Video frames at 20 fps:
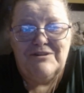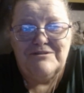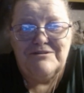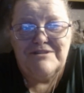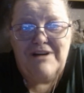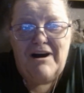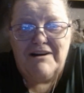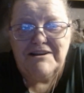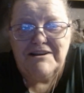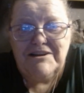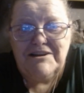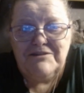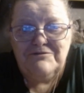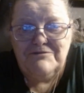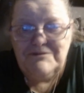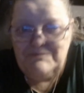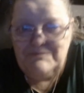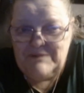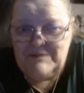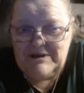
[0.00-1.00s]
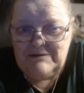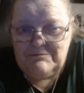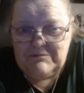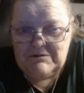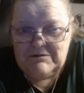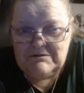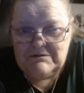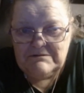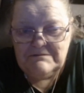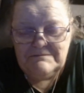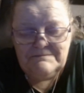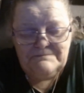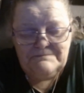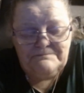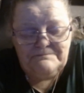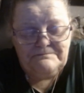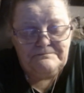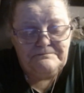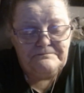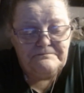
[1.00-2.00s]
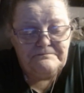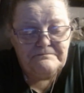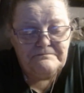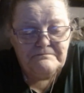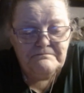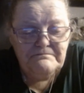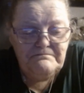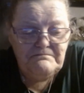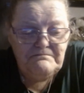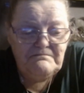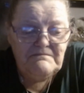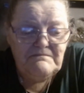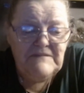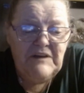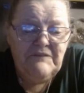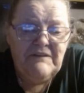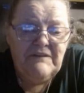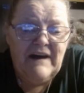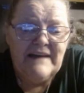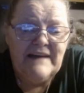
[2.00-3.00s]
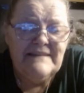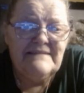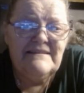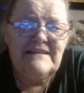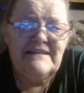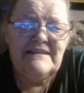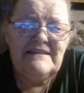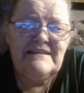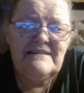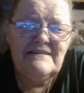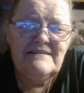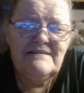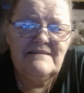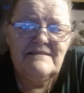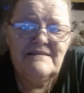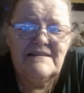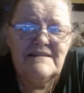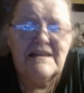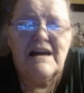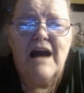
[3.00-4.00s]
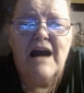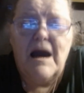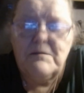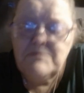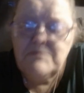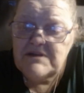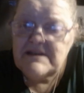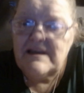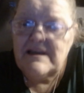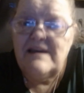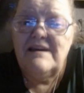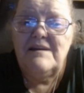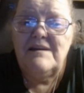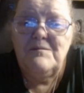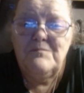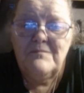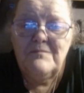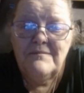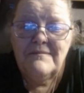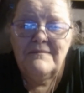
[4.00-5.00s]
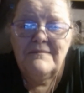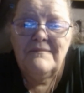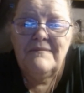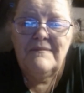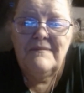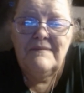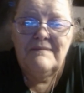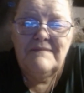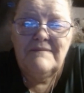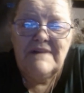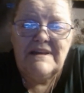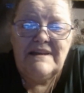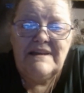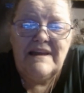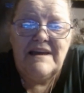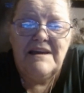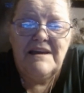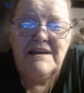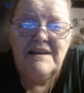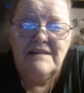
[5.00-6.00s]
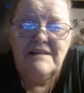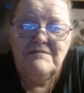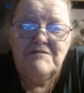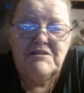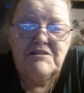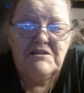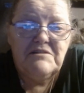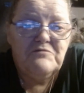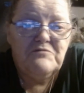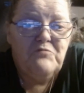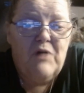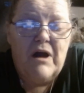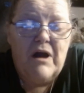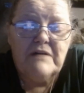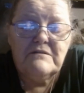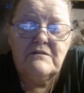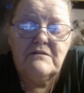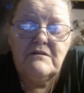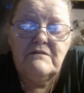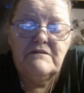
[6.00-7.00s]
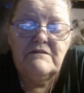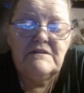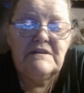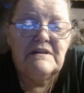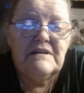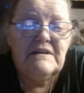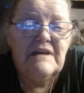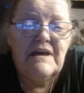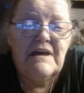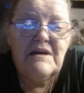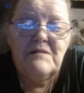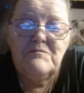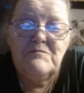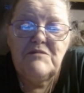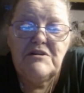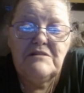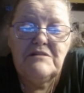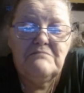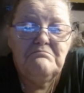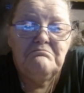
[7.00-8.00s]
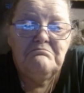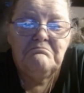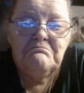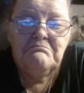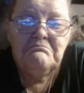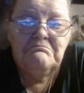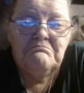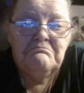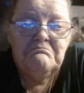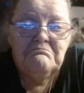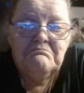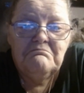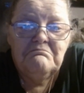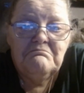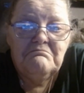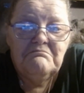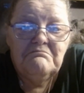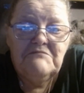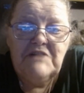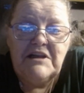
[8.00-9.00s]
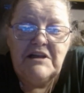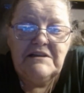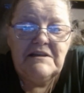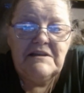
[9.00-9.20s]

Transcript: talking with people. Finally, the cops came, and they just walked over to them and let